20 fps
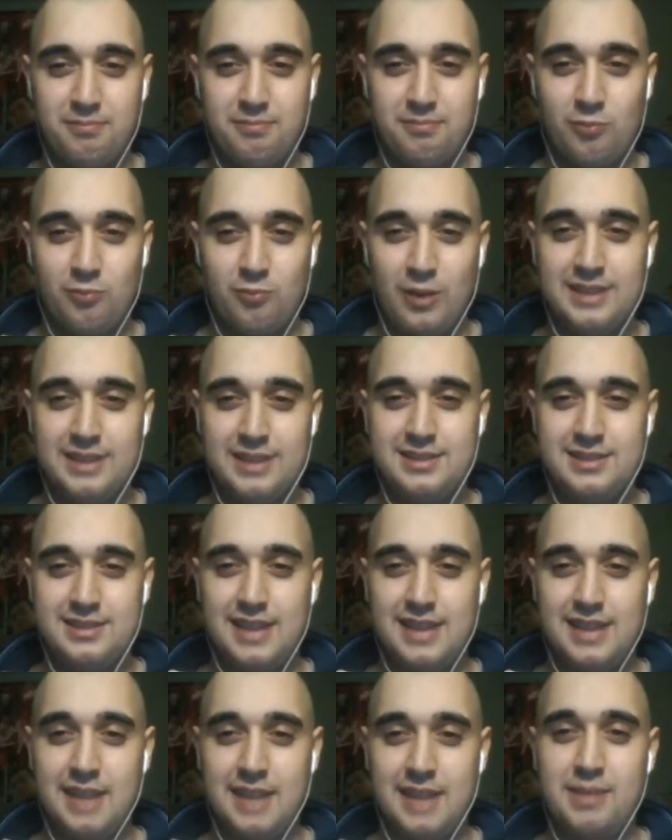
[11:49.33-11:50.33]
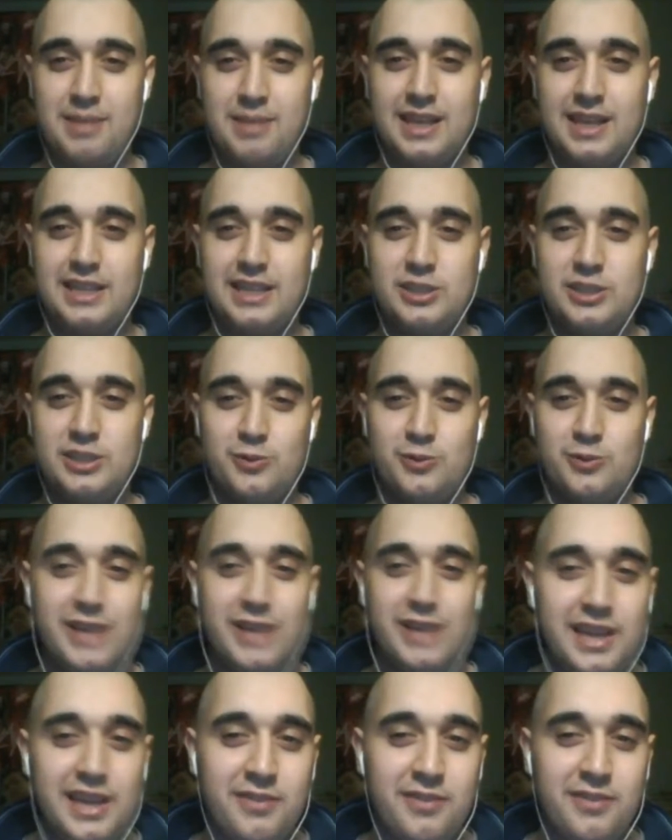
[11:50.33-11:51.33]
one's inability to
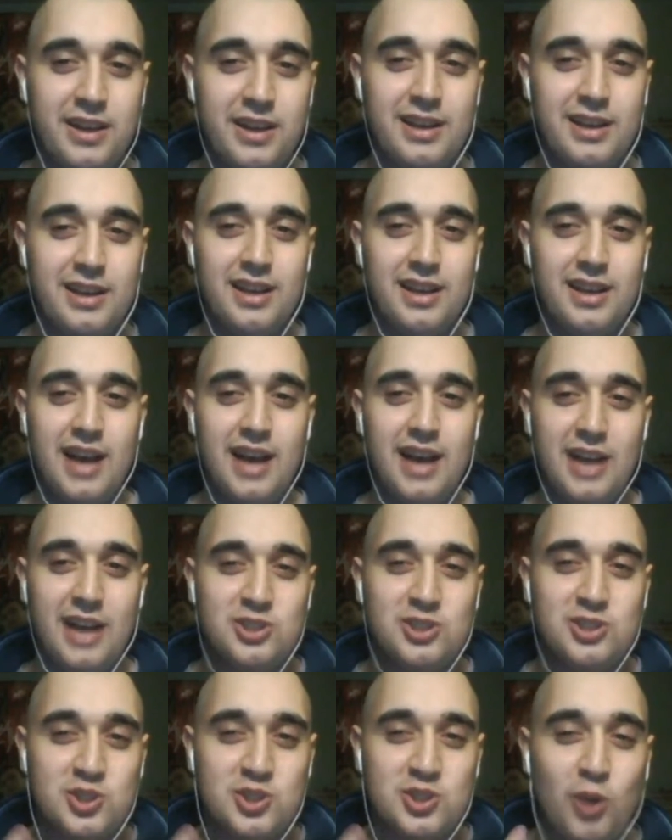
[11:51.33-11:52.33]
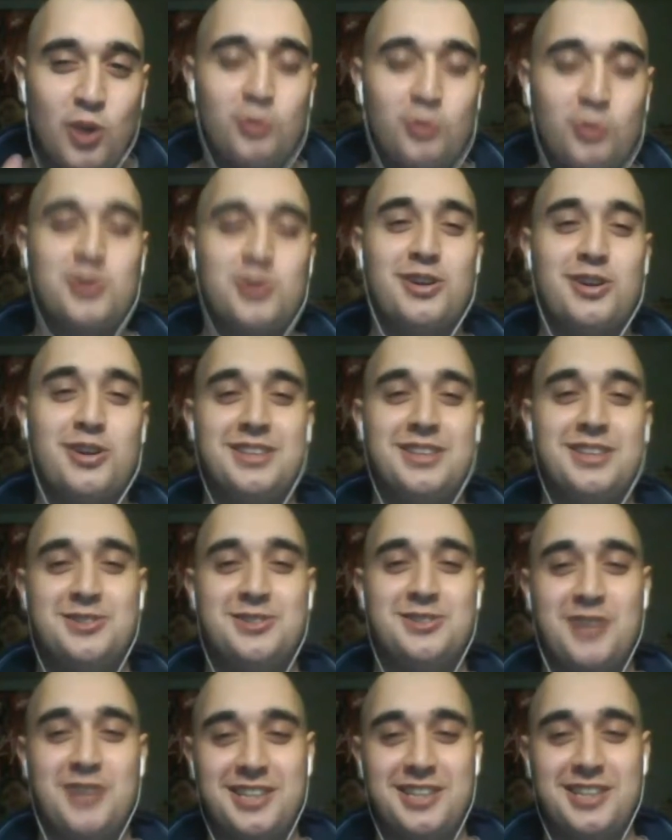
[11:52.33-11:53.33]
even a social
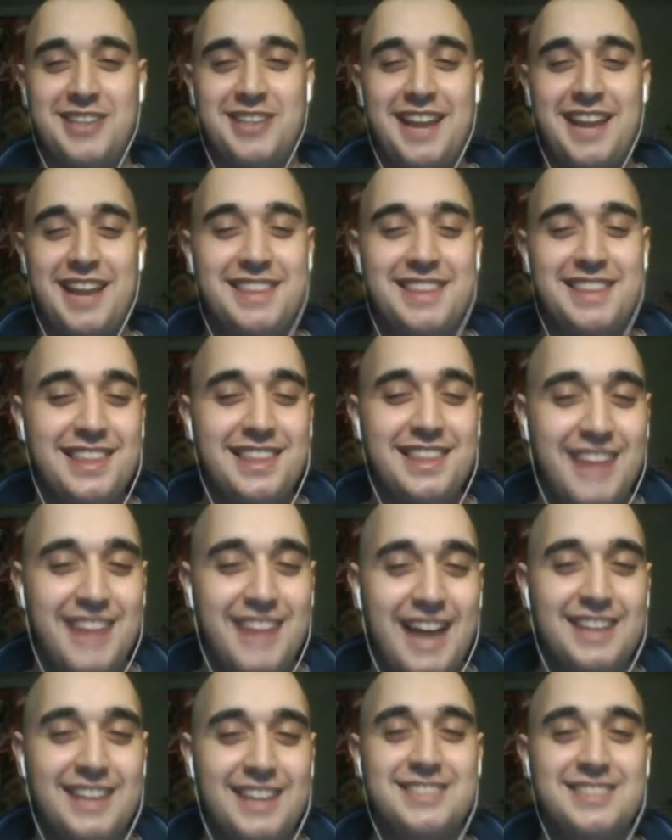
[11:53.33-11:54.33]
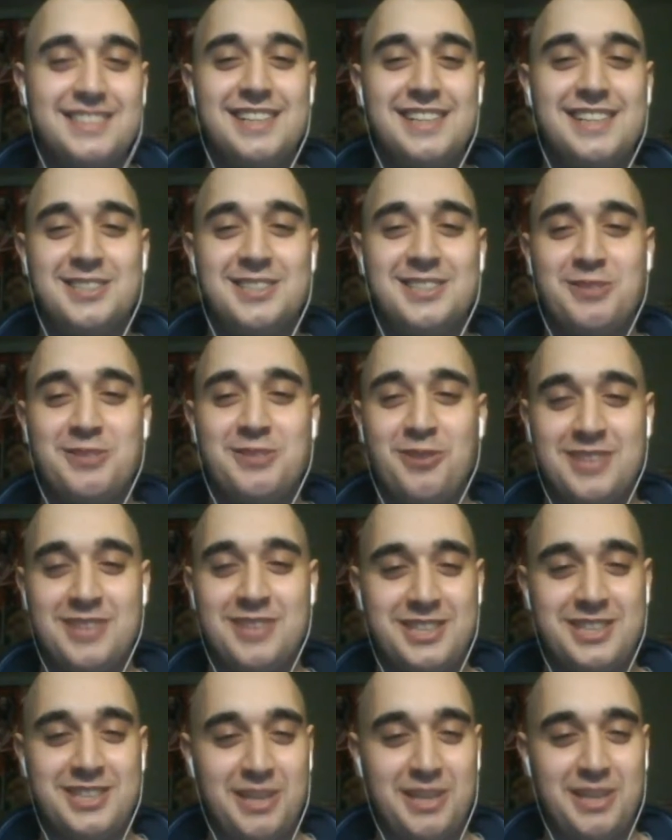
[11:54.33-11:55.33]
construction. I think that is an issue worth
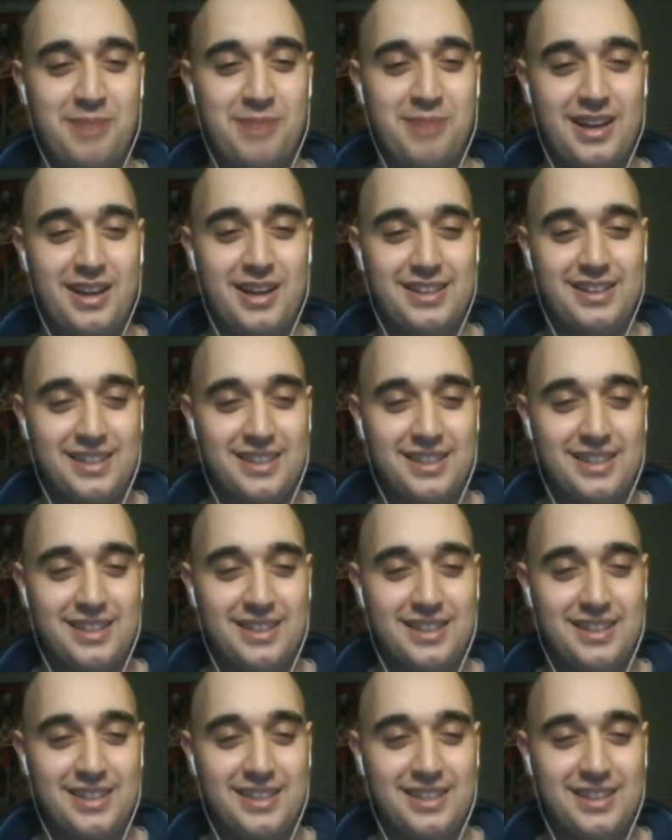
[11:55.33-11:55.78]
touching upon.